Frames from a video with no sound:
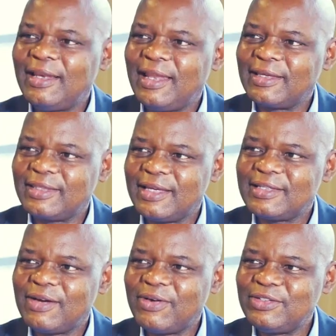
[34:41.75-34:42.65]
I, I like
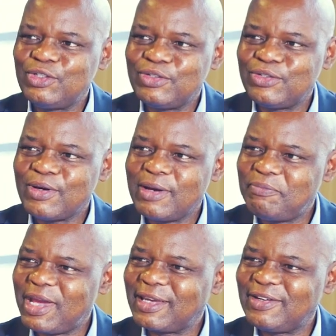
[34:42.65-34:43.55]
that. I want you to
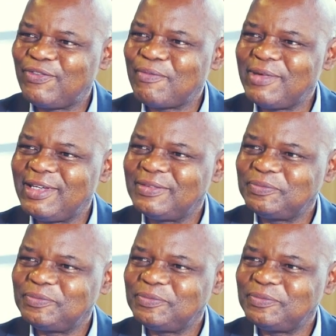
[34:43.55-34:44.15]
unpack it for me.